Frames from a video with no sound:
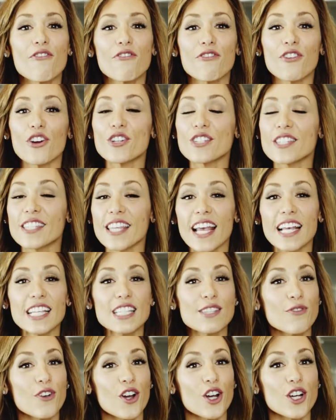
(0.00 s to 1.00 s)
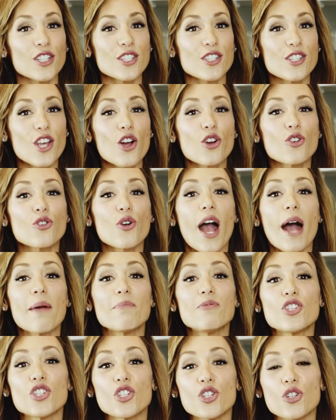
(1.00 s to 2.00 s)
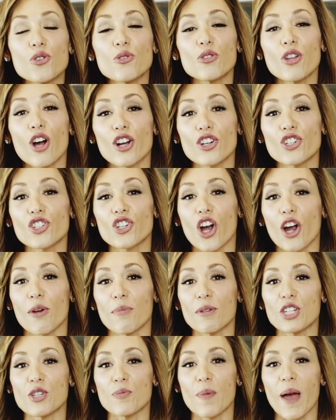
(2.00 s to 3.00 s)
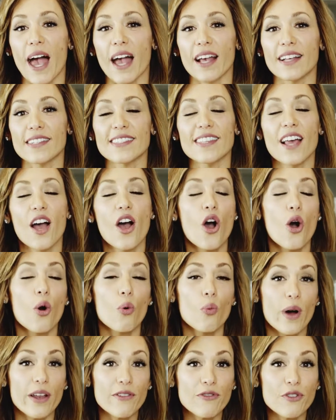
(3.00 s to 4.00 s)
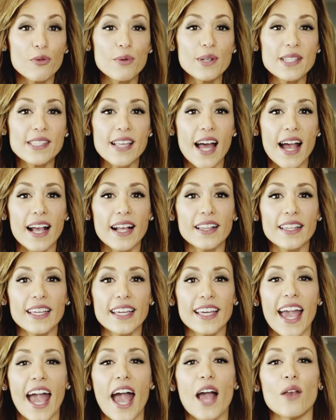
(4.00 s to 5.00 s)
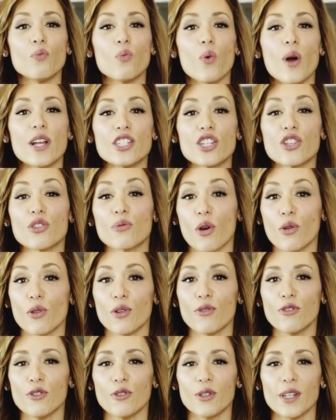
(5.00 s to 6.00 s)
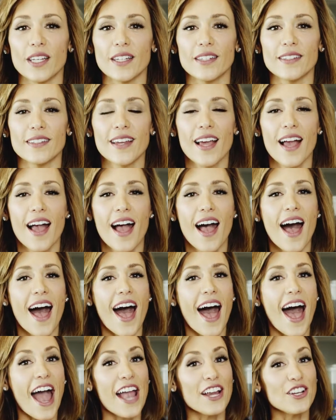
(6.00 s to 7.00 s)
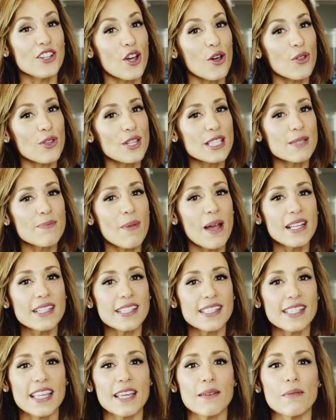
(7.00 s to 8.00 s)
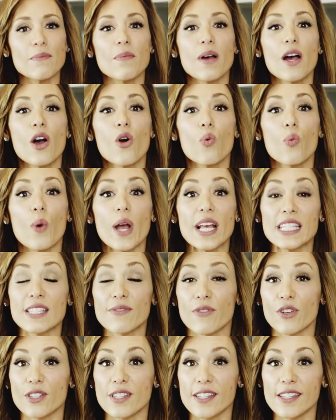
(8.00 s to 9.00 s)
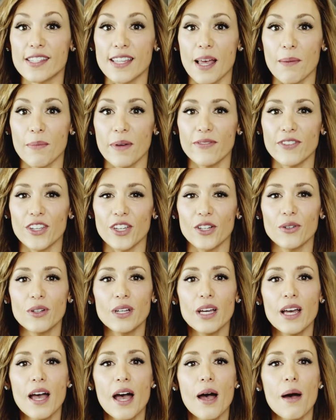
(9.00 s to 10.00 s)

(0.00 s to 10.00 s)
First things first, grab 2 large garbage bags, one for recycling and one to throw the food in. I know this might seem wasteful to some of you,